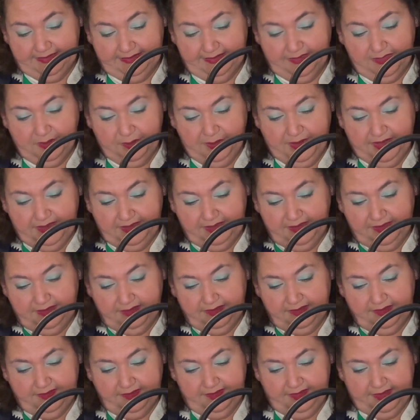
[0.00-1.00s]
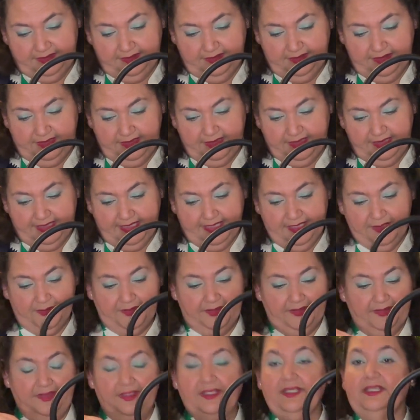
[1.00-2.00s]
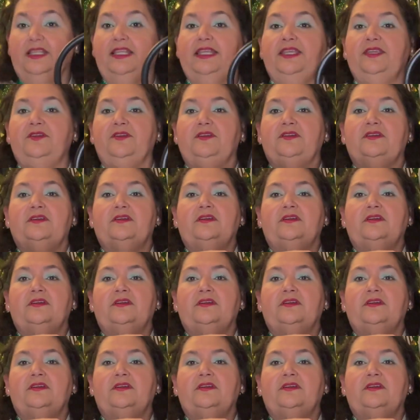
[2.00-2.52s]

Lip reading: it could be a thin layer